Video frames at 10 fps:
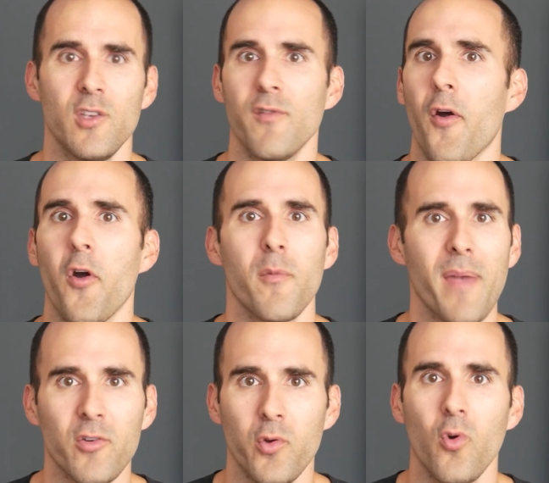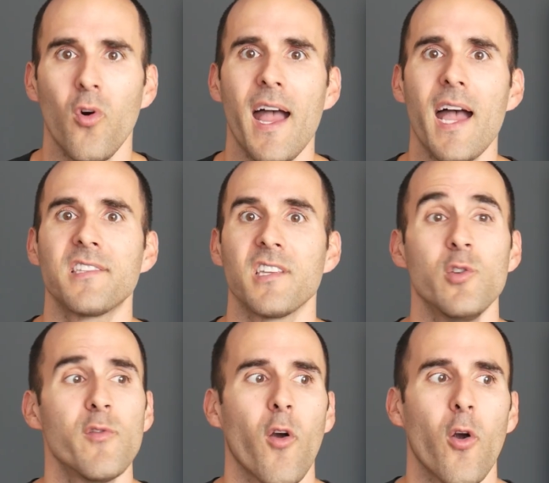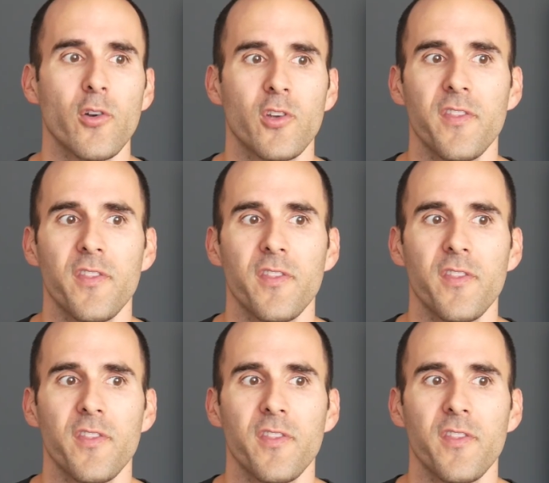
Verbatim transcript: you've heard about Google Ads and you've heard